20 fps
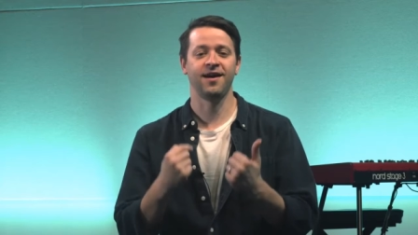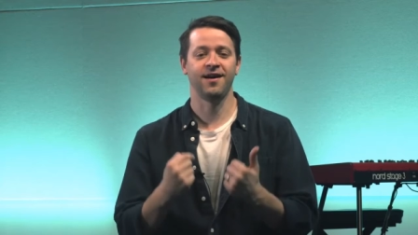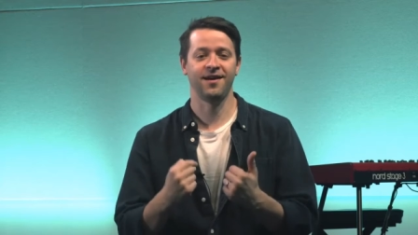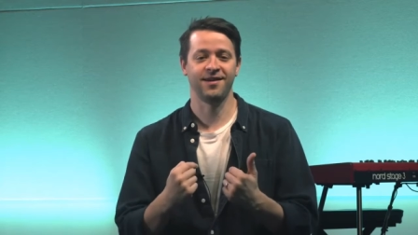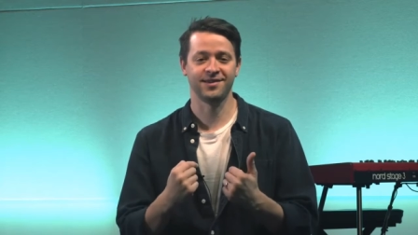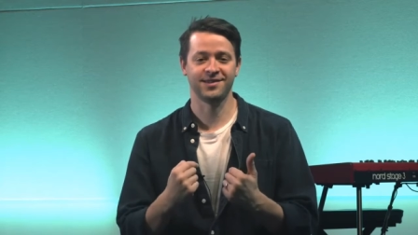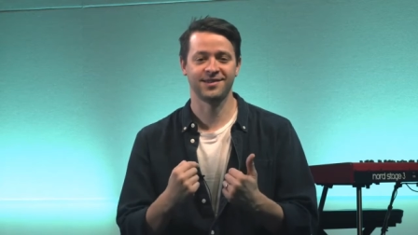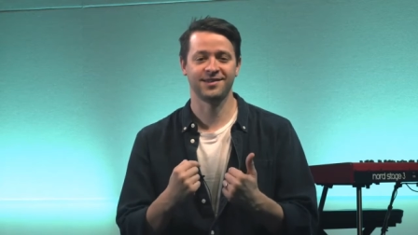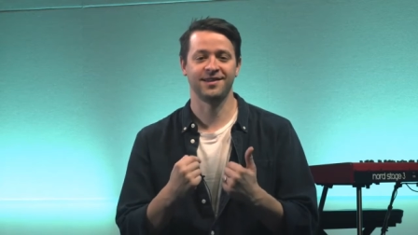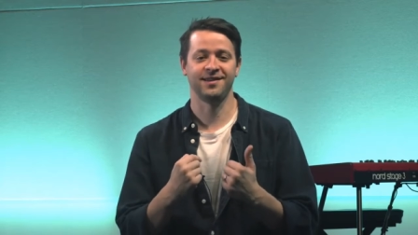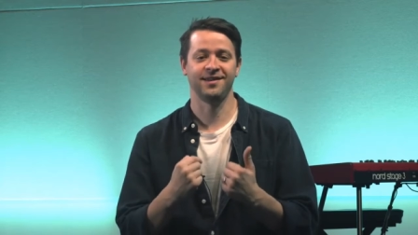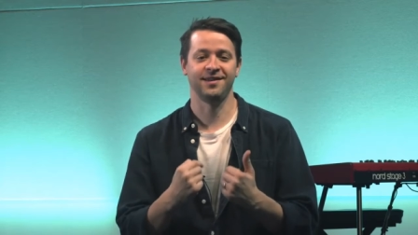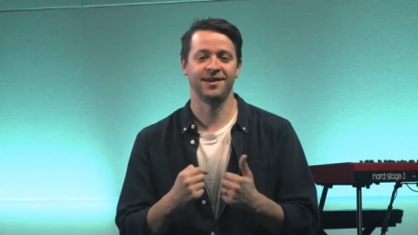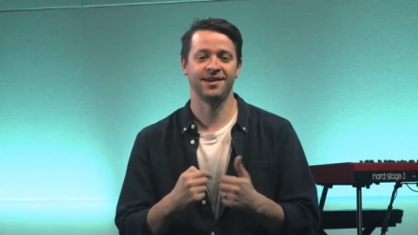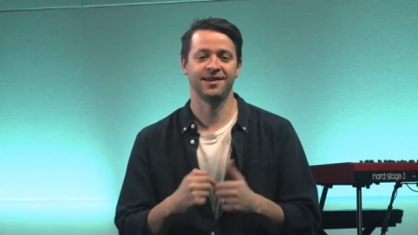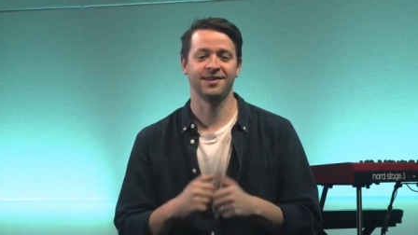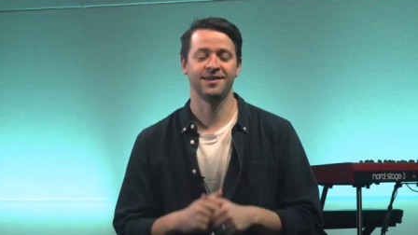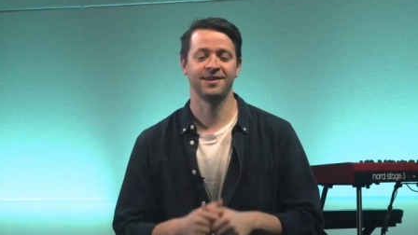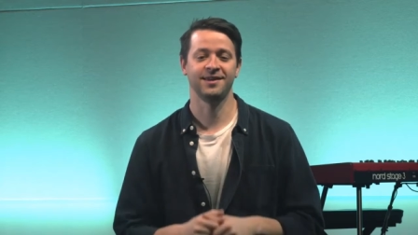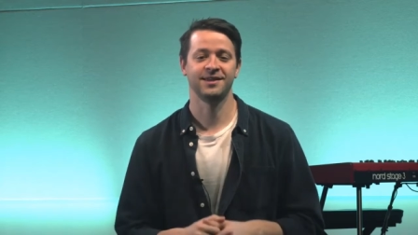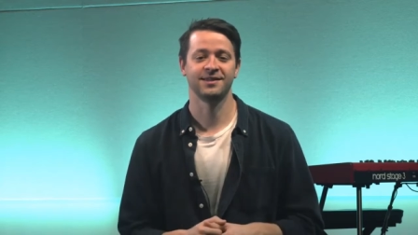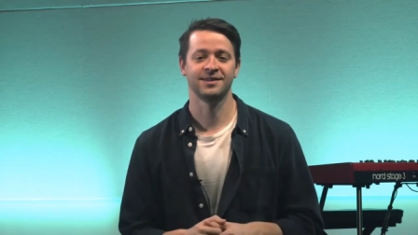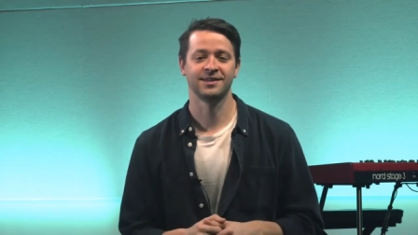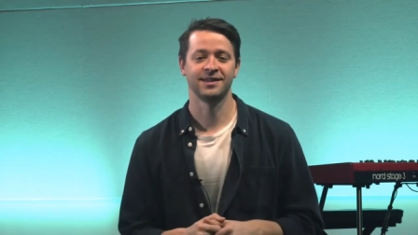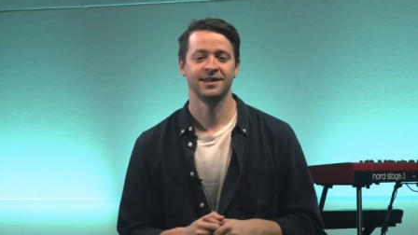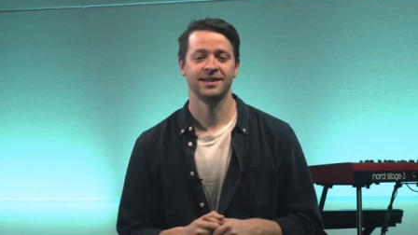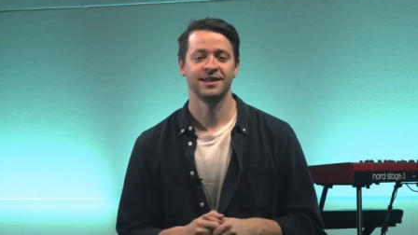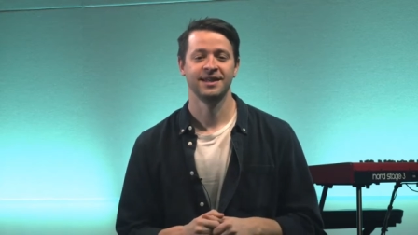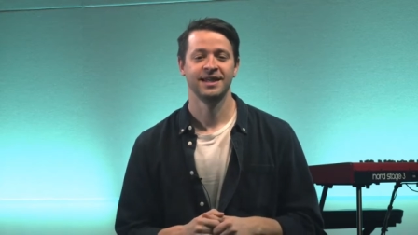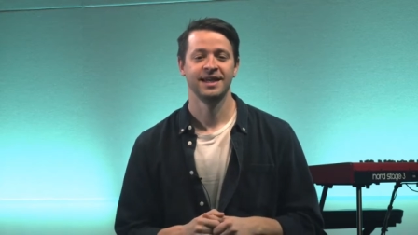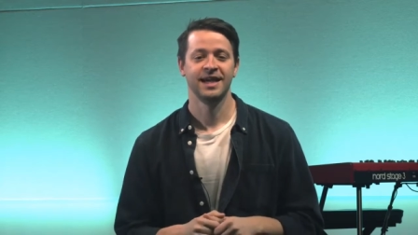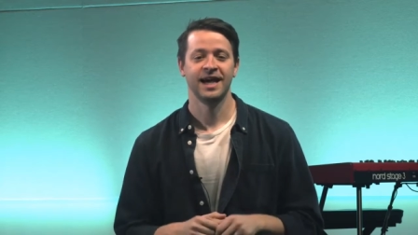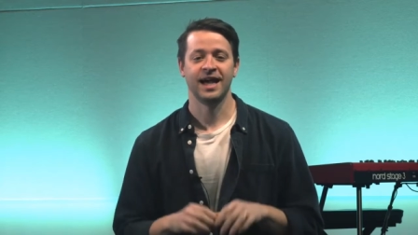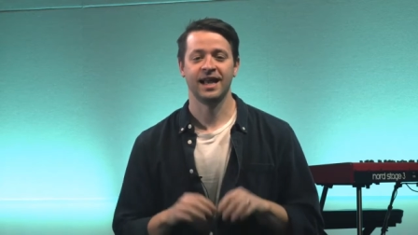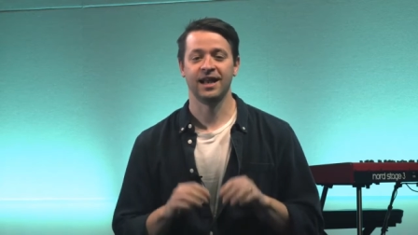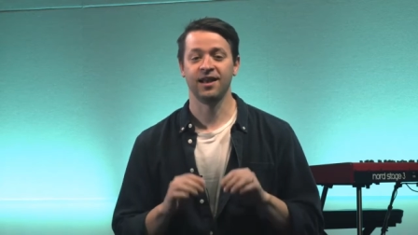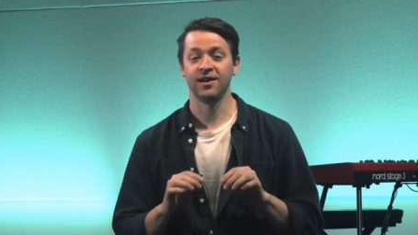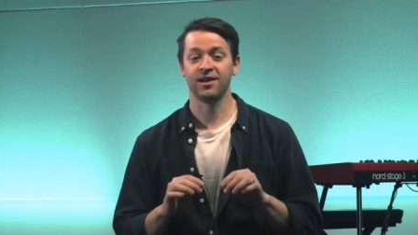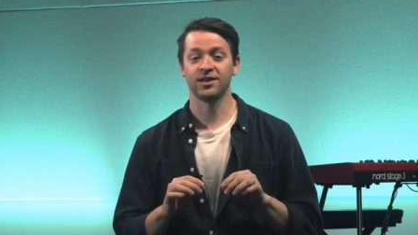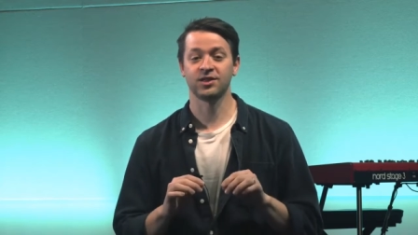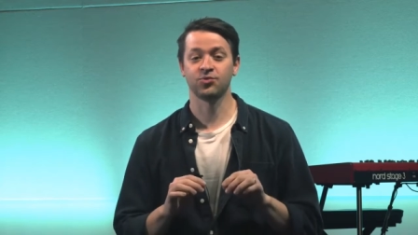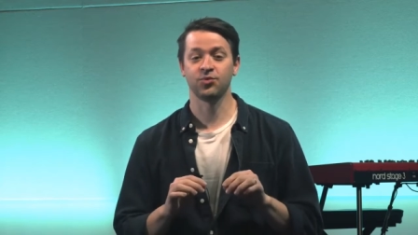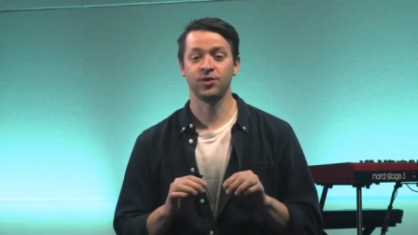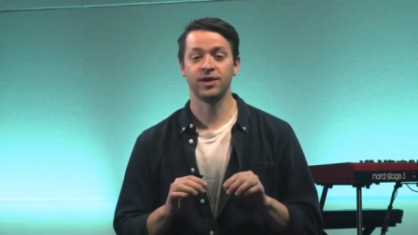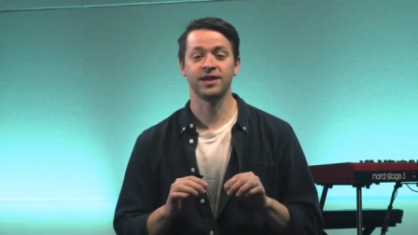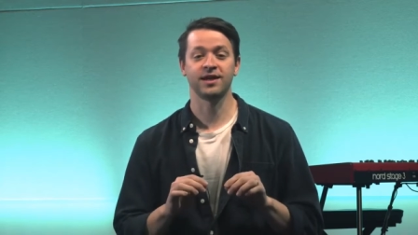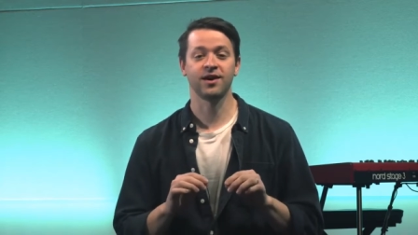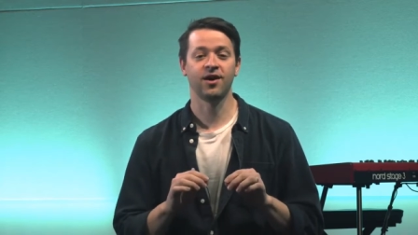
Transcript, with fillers: us like this. And last week